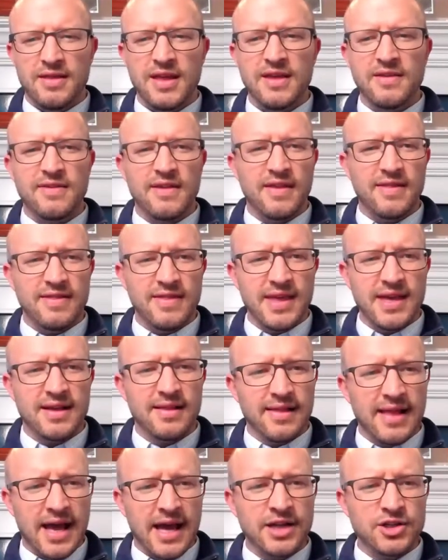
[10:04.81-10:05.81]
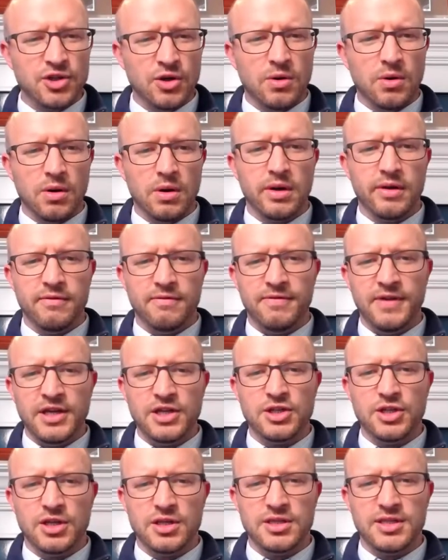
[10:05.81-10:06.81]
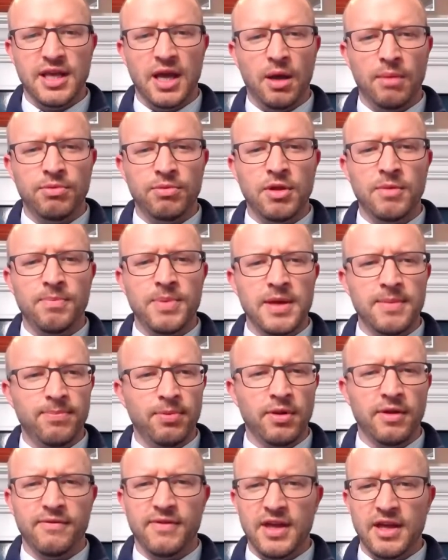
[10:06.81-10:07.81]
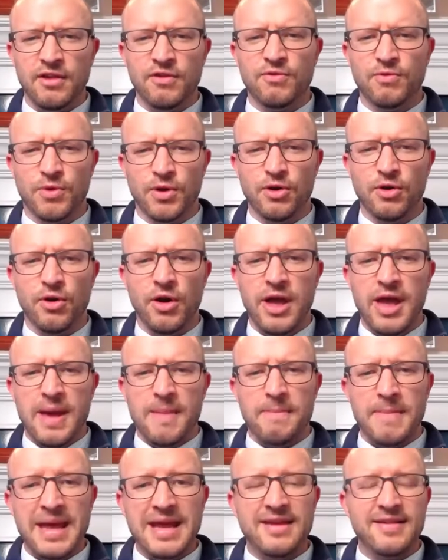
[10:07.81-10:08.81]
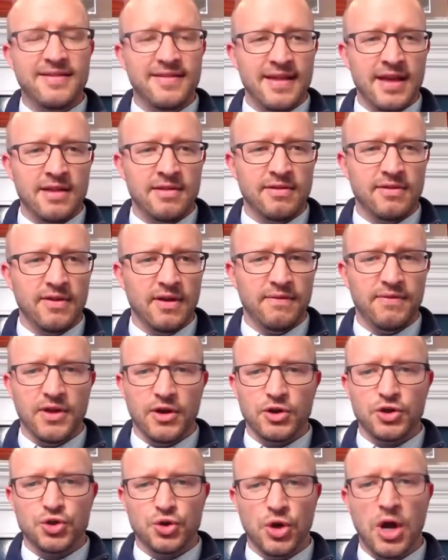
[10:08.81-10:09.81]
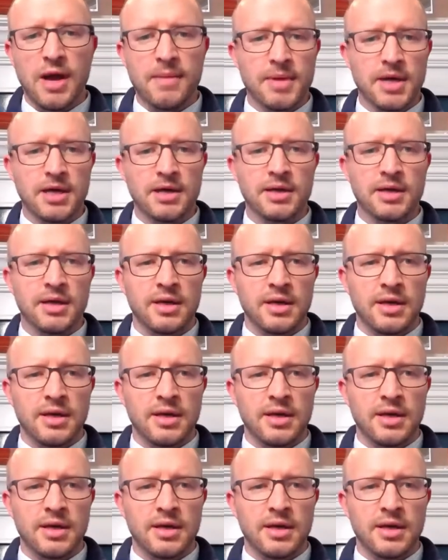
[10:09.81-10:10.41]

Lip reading: these theological convictions help the people of Israel make sense of their trauma.